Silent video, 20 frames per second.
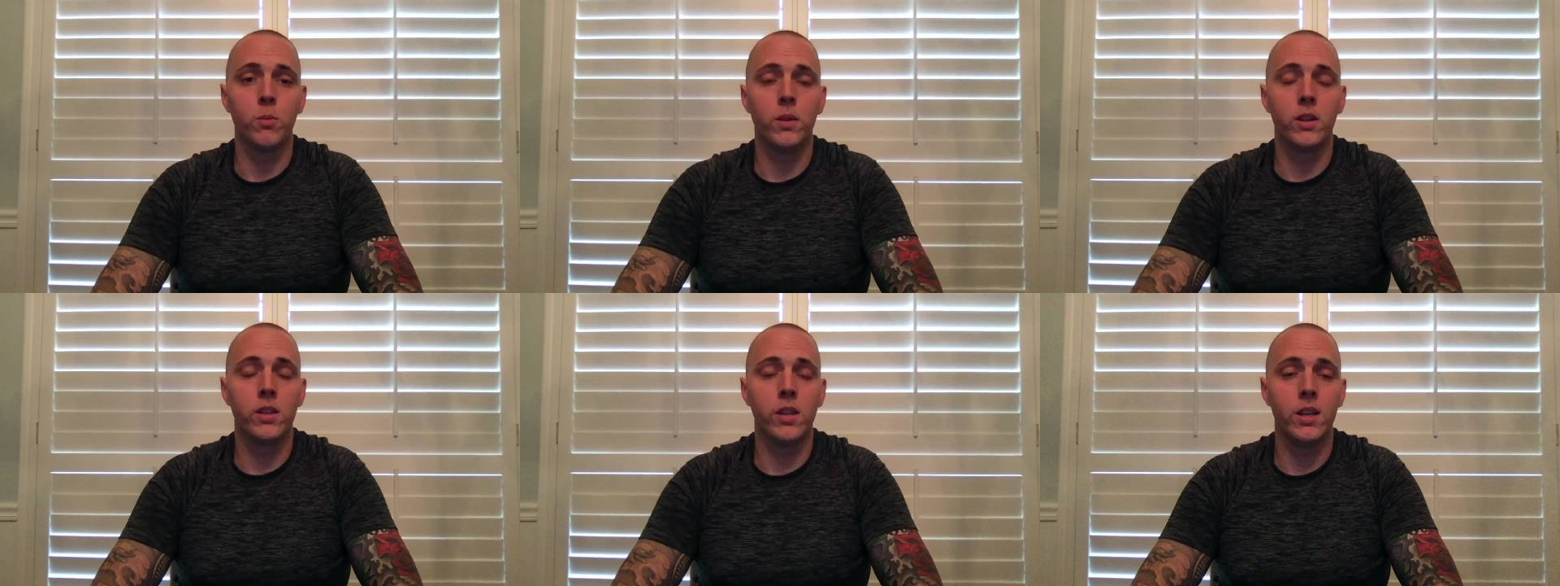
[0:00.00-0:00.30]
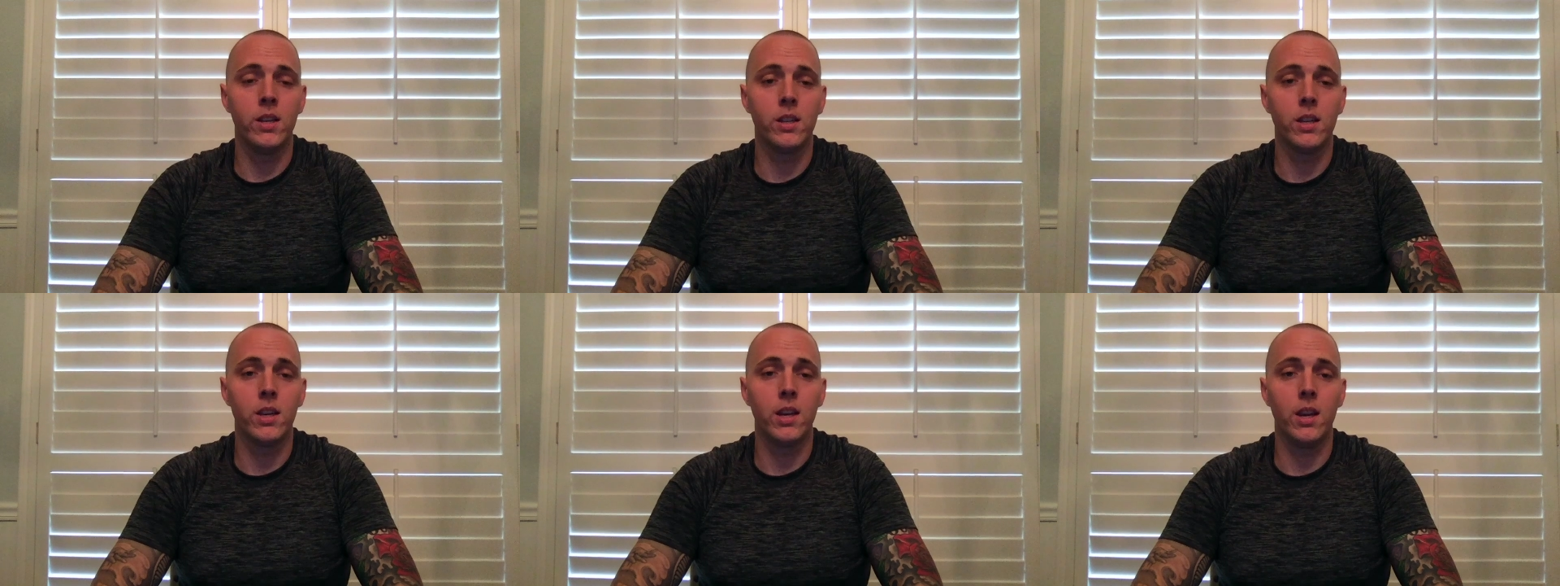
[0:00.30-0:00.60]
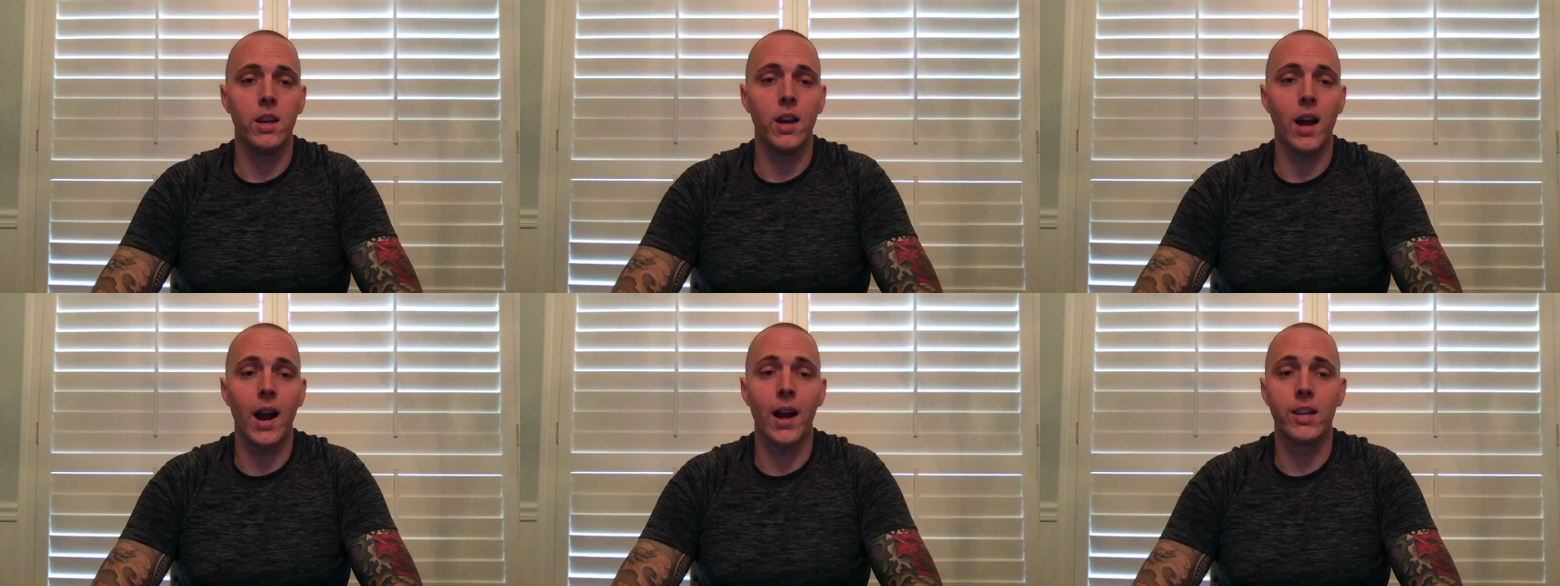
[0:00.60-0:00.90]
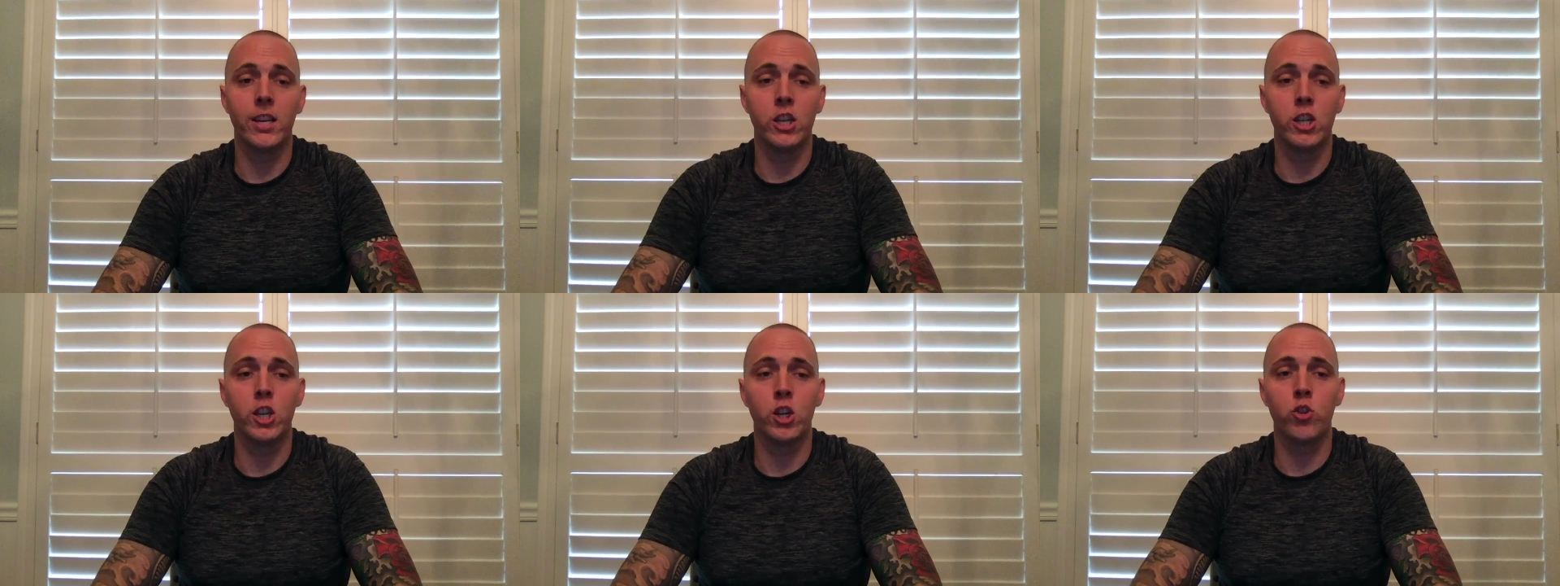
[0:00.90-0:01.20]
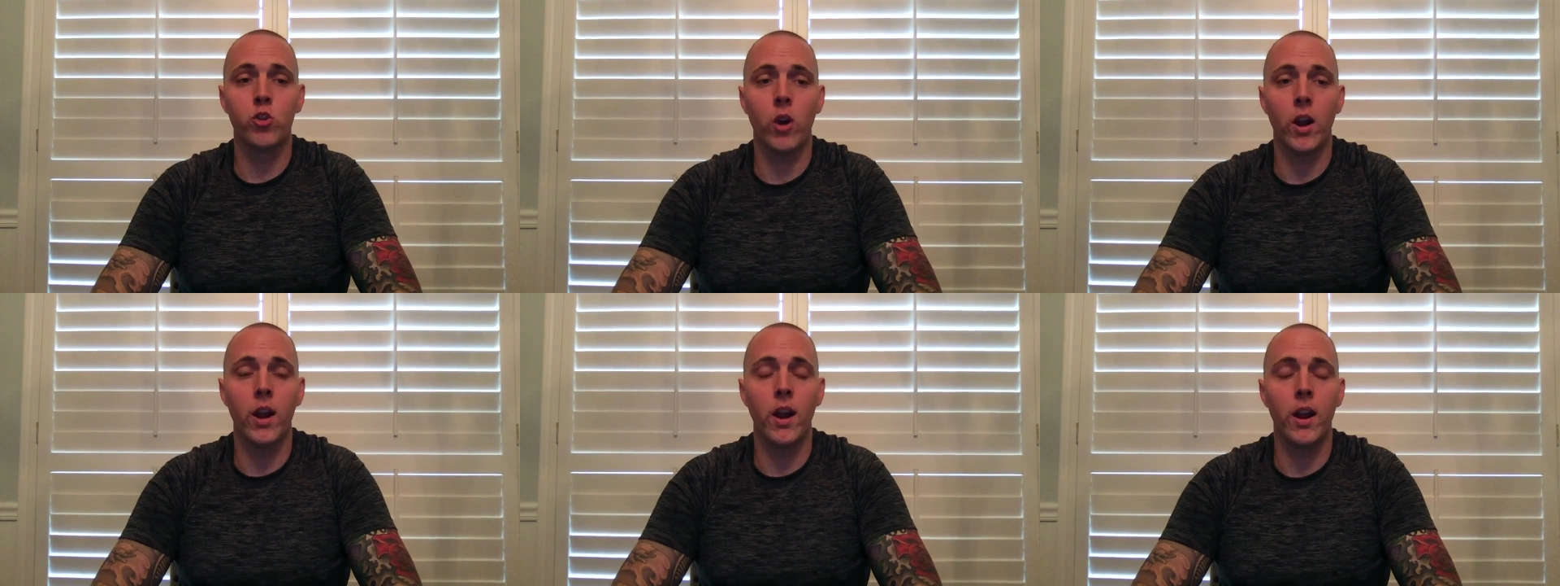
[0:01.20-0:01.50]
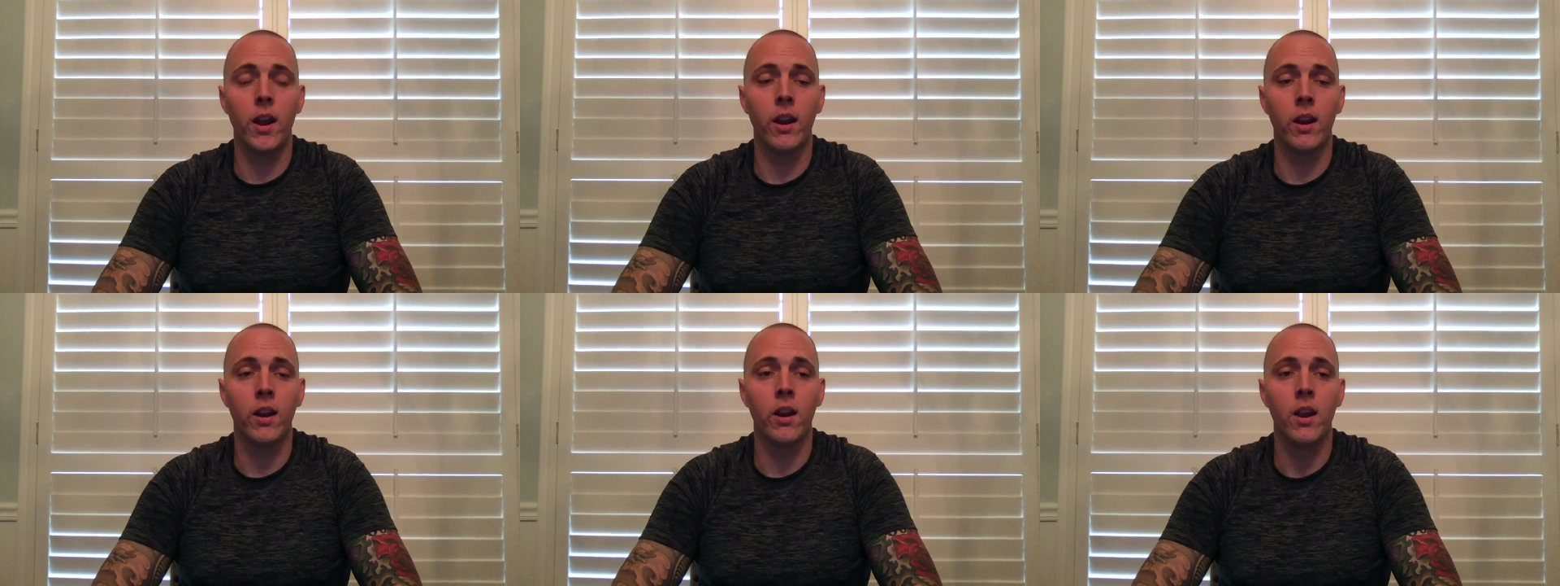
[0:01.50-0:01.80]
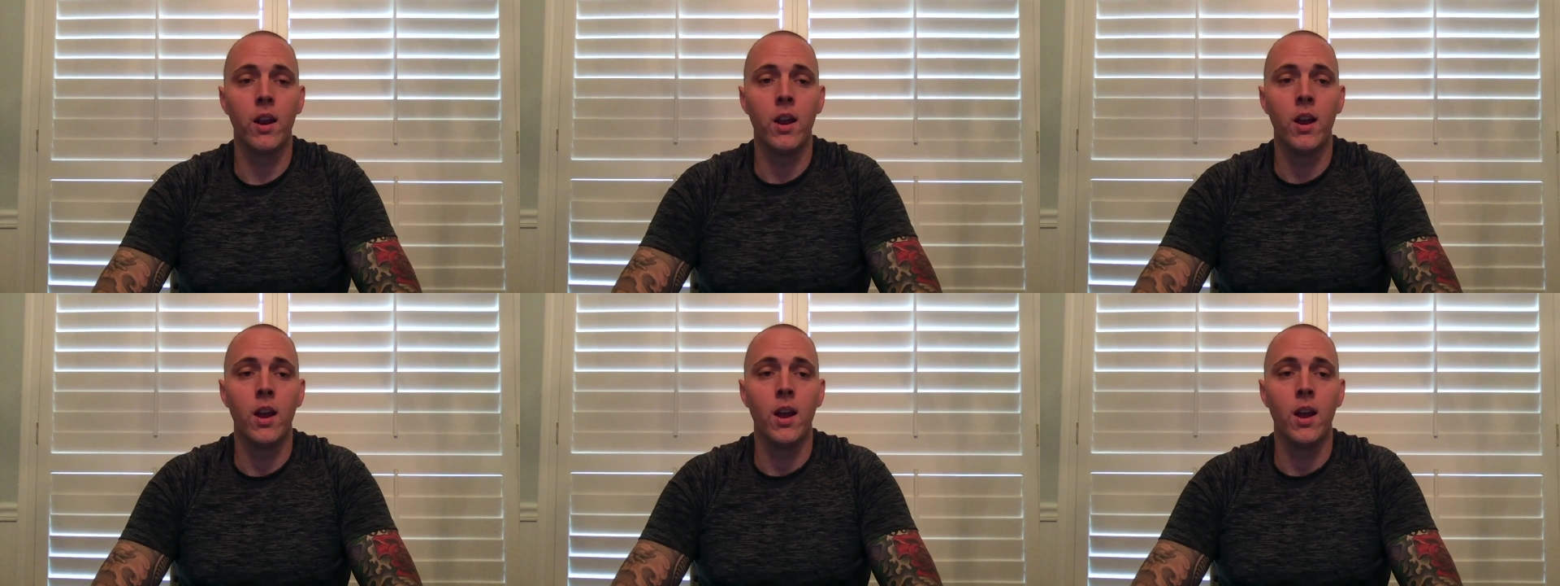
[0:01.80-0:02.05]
high-intensity training,